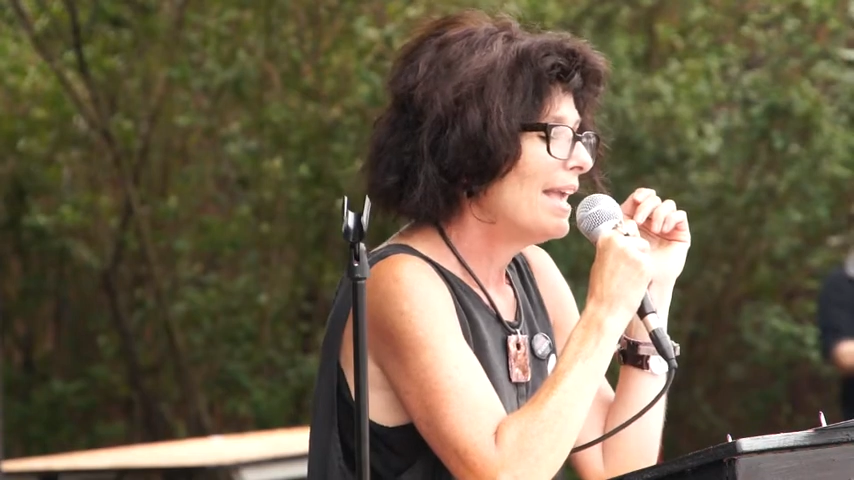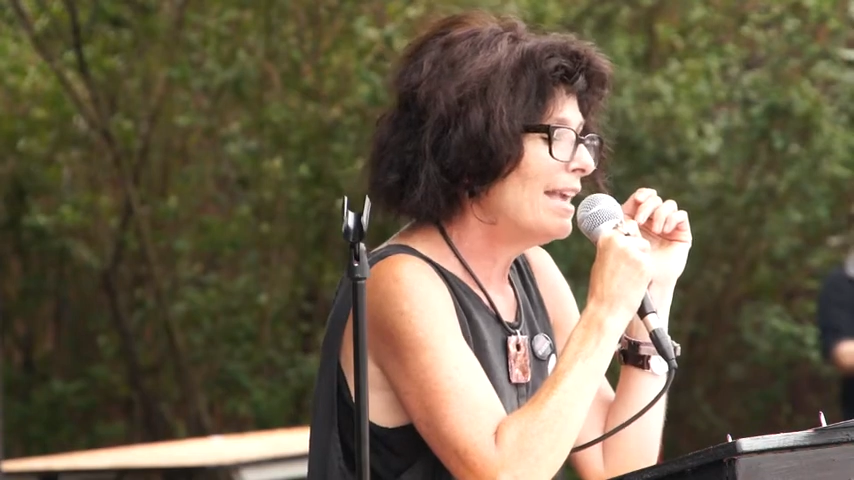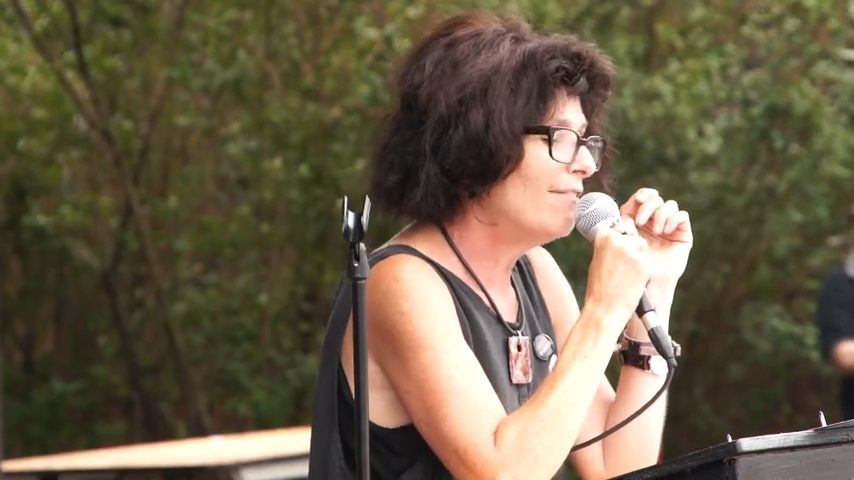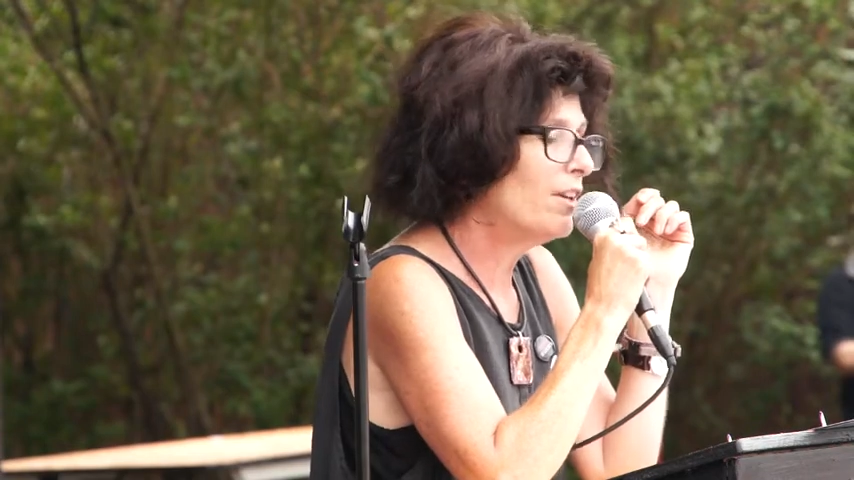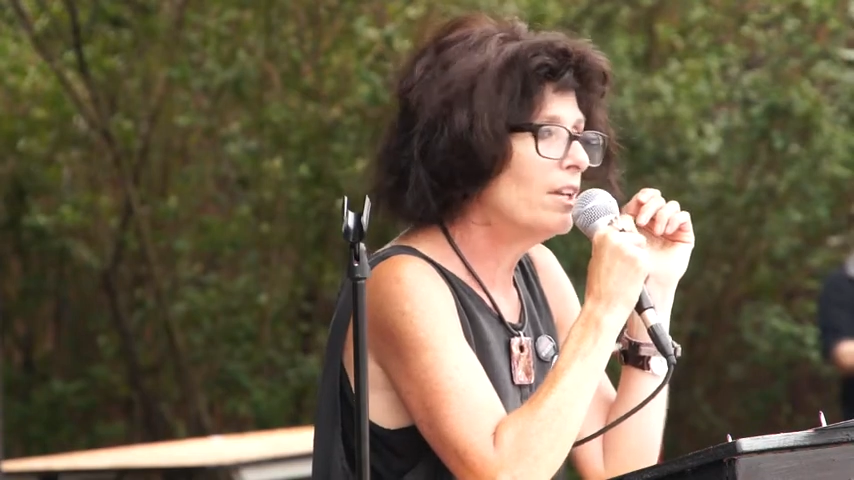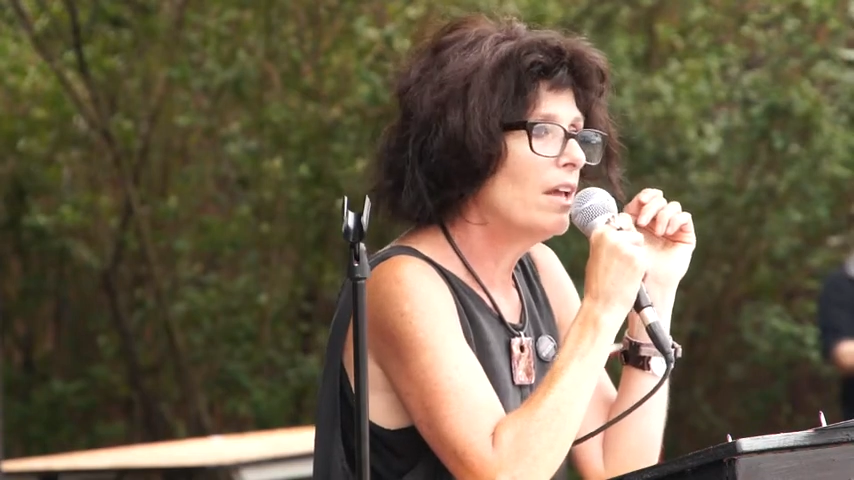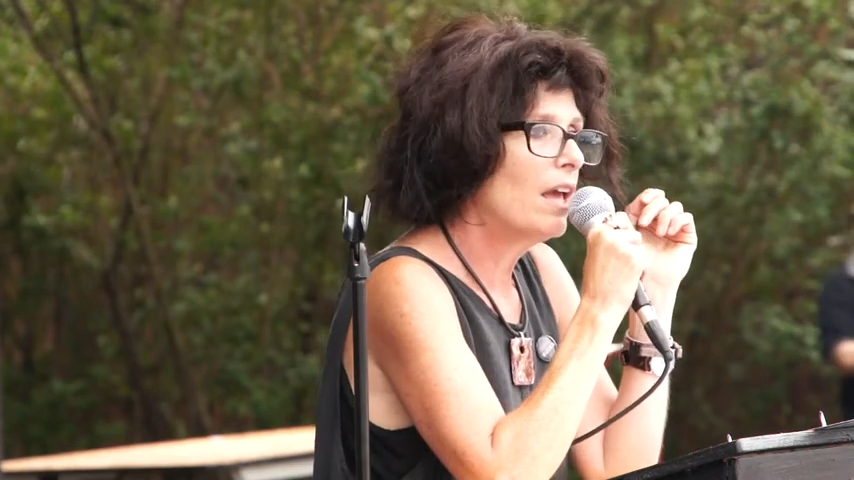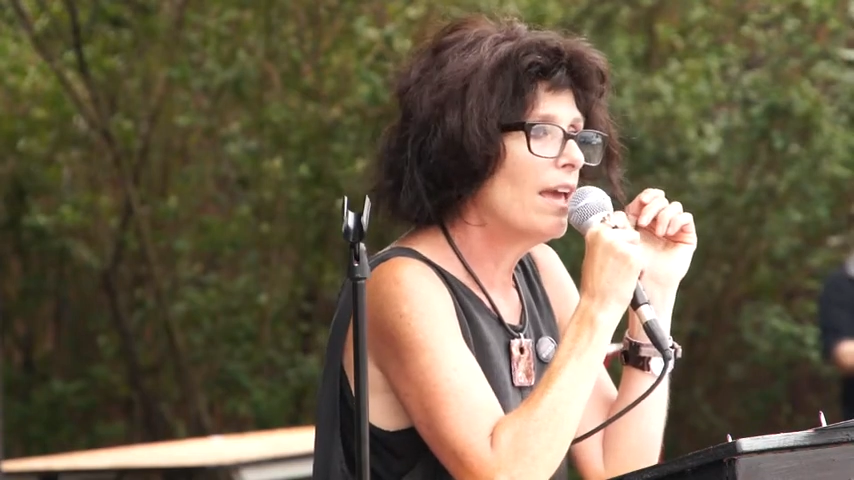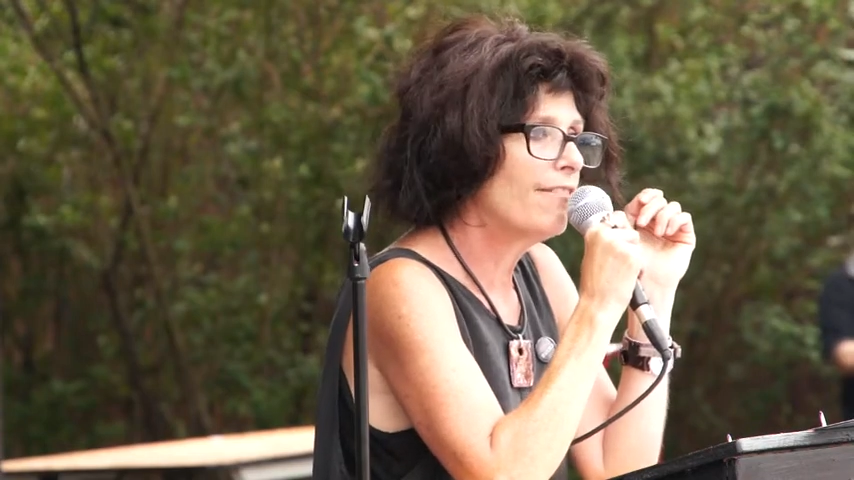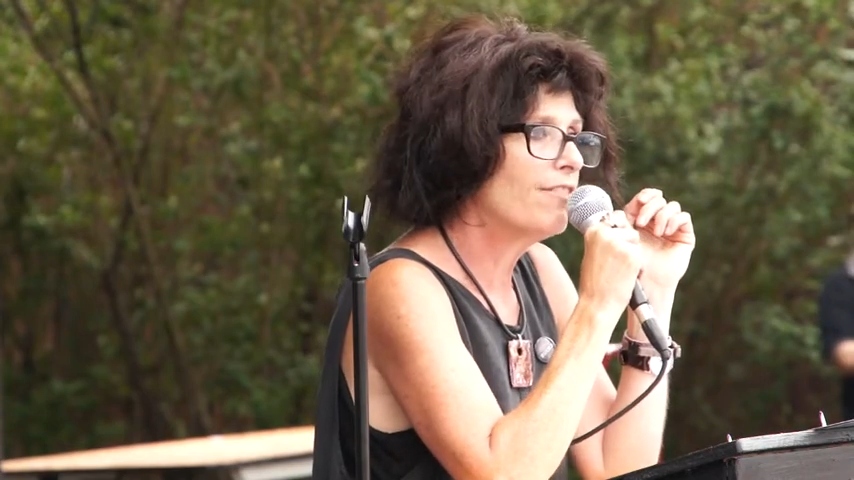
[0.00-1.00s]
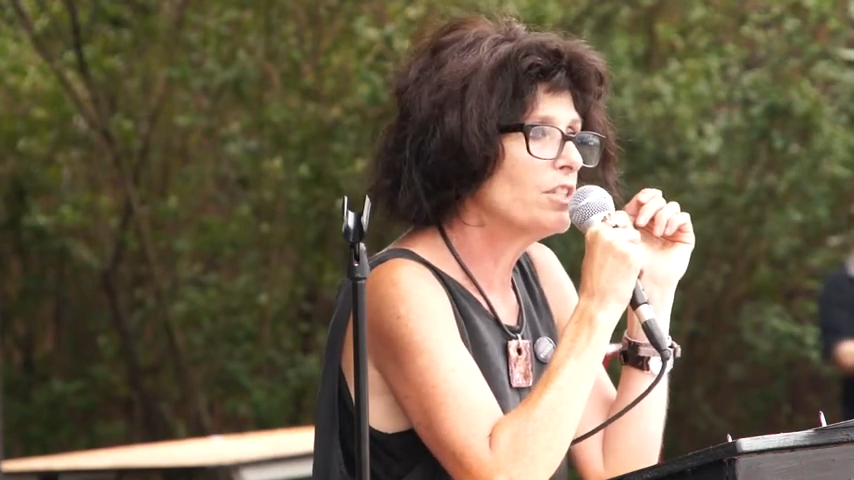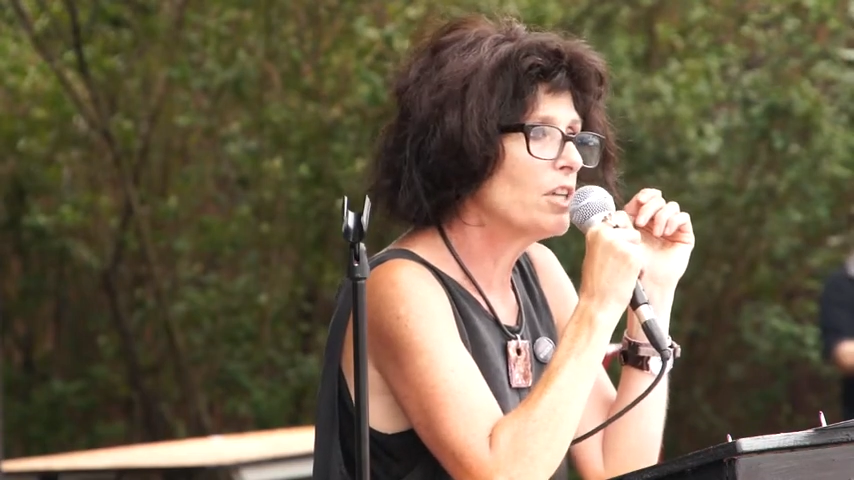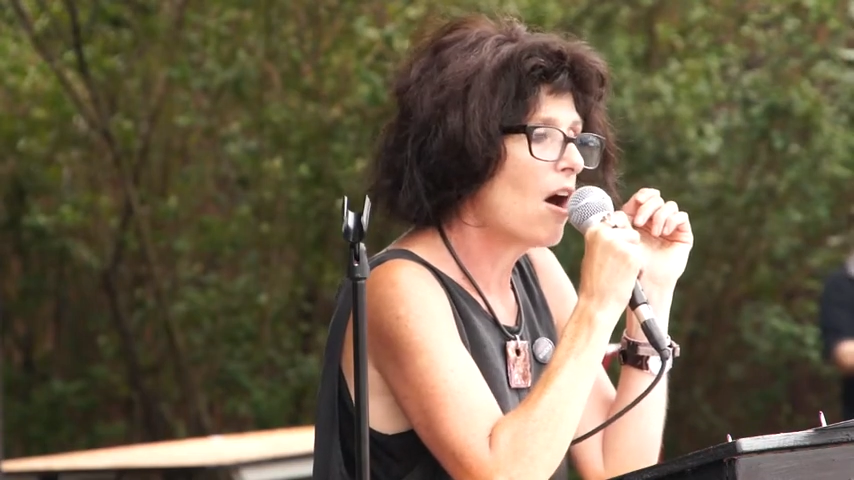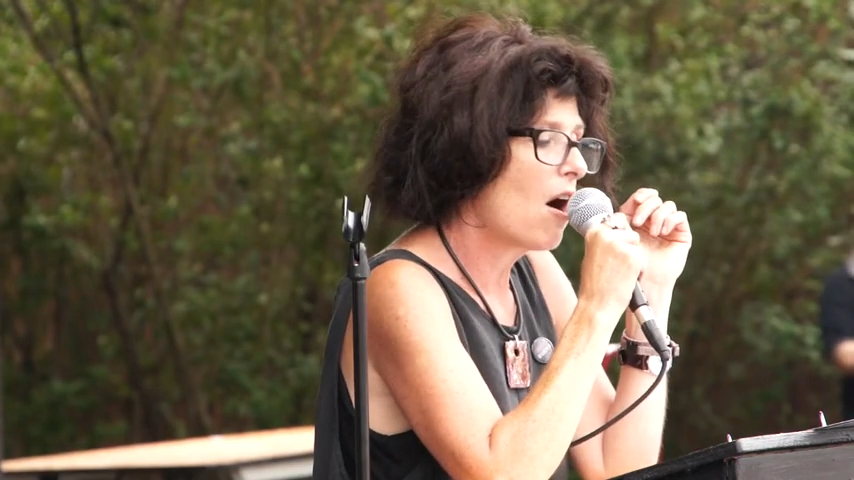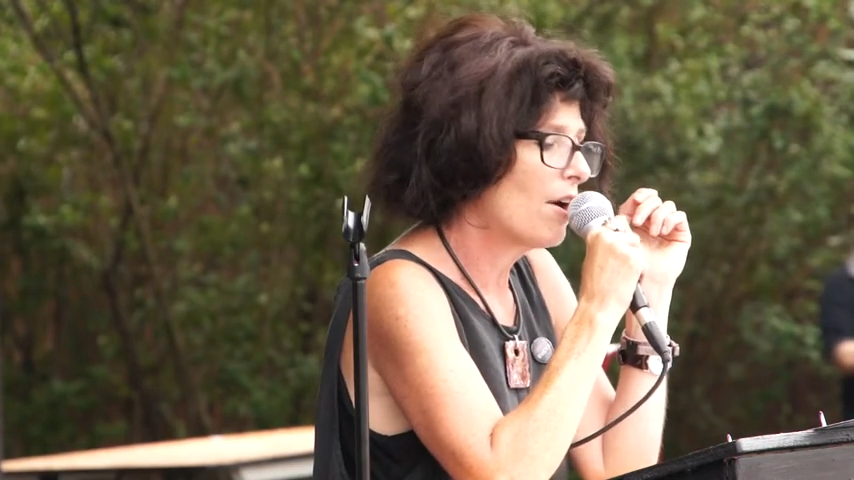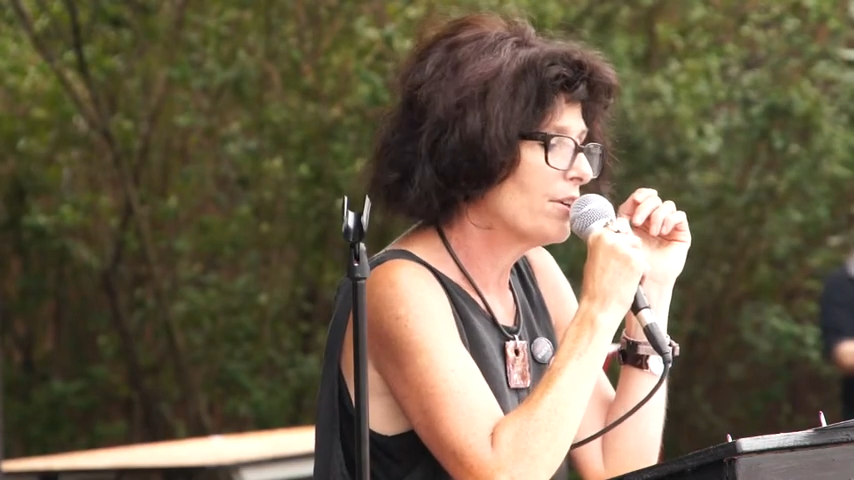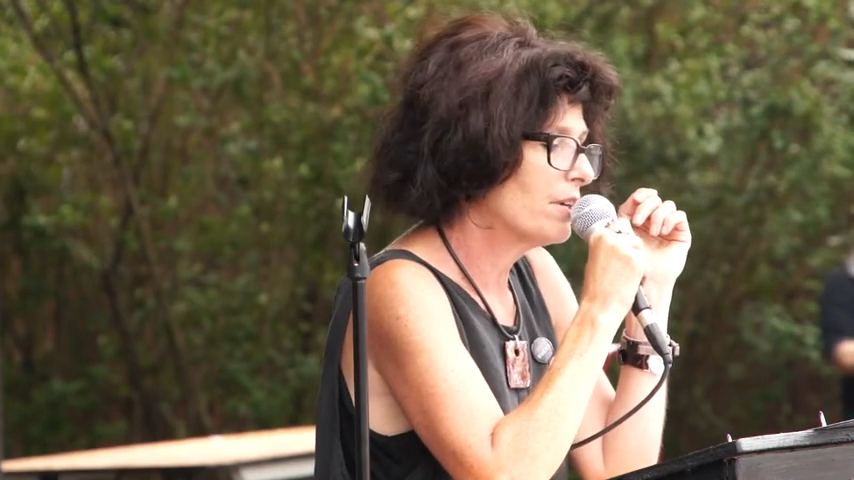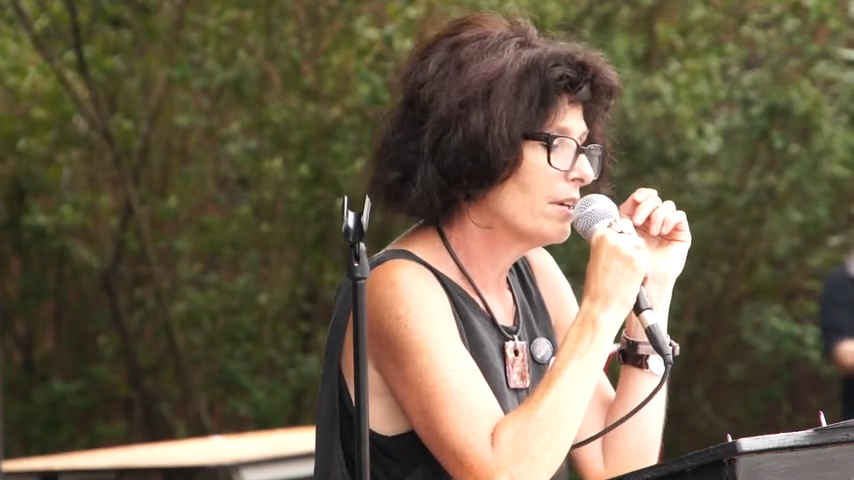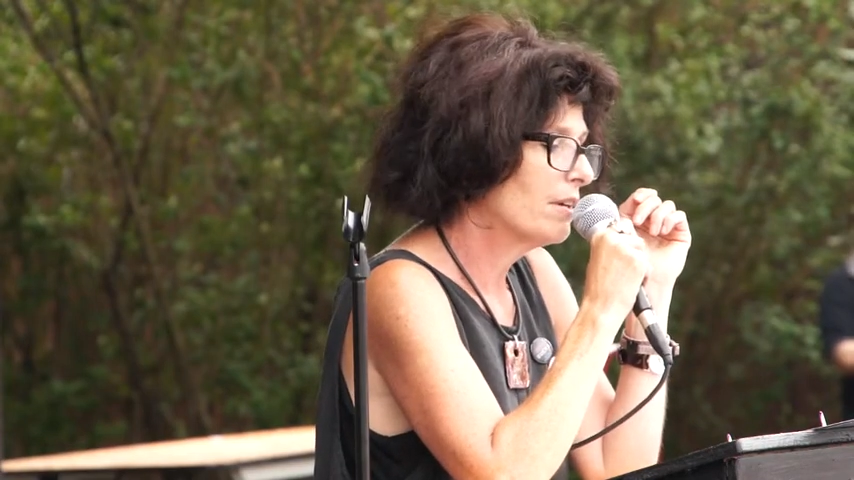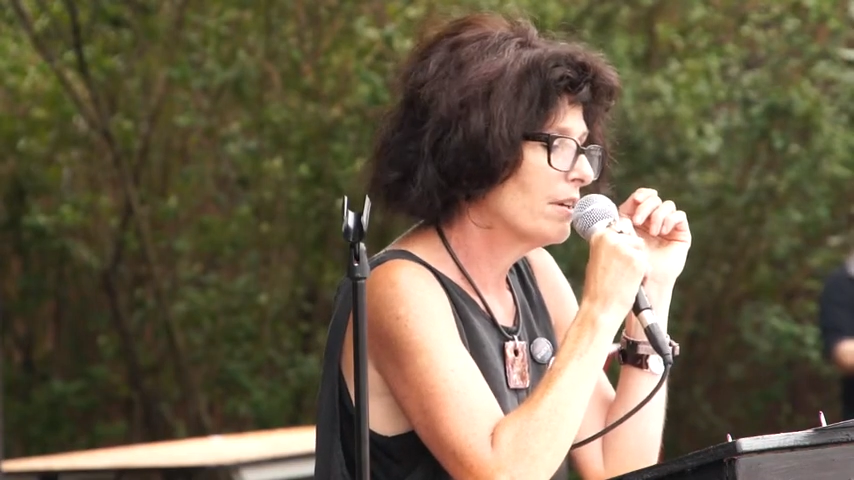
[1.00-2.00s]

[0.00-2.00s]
even if it's hard.